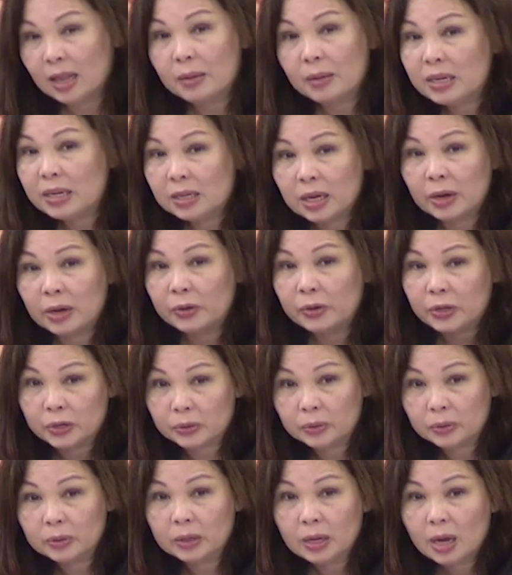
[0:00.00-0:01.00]
And let me tell
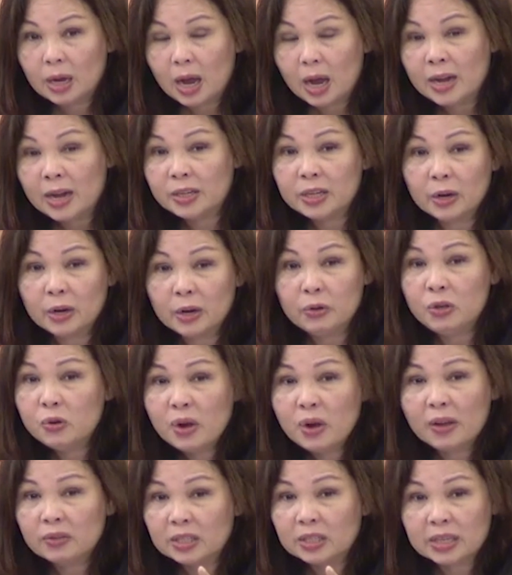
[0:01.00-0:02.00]
you, until
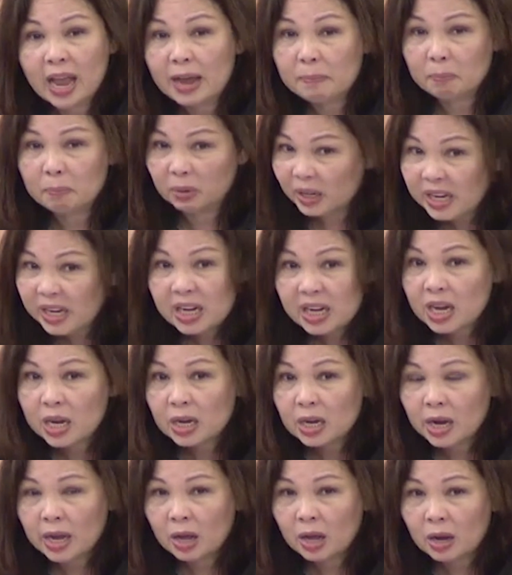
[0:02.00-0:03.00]
you have sat
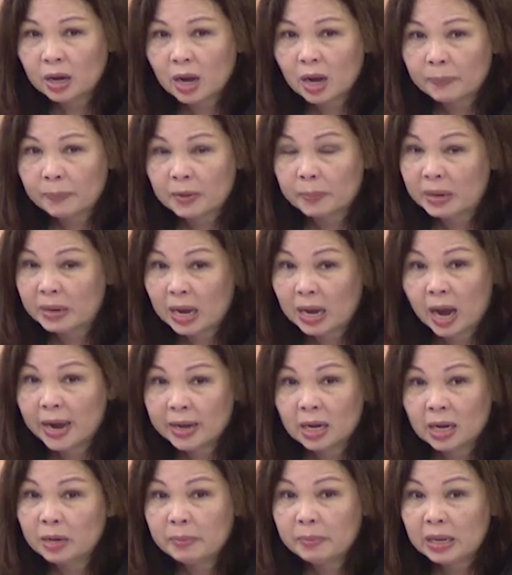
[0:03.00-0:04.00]
bleeding in a helicopter
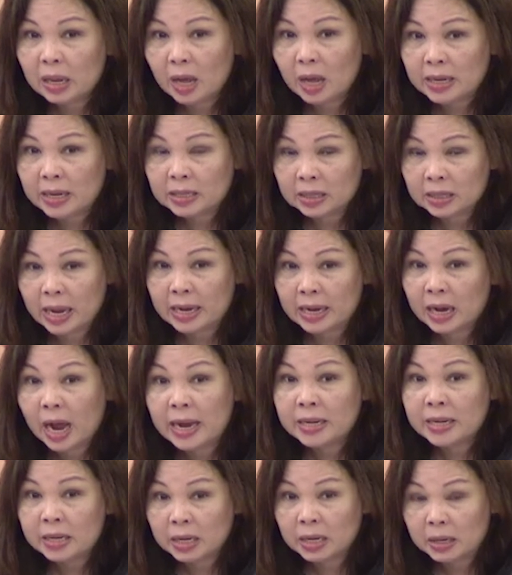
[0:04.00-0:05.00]
behind enemy lines like
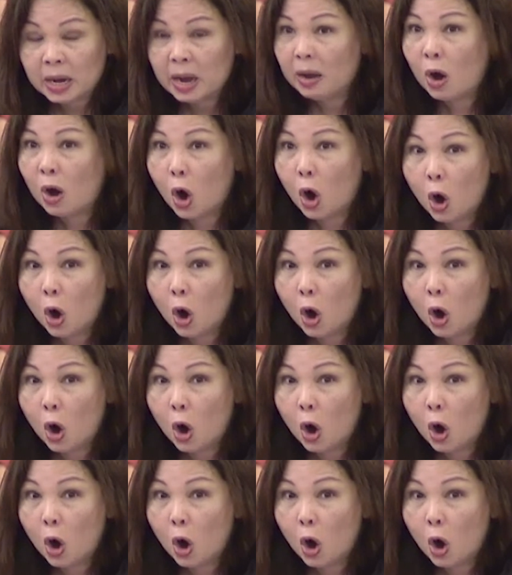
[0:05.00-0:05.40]
I did,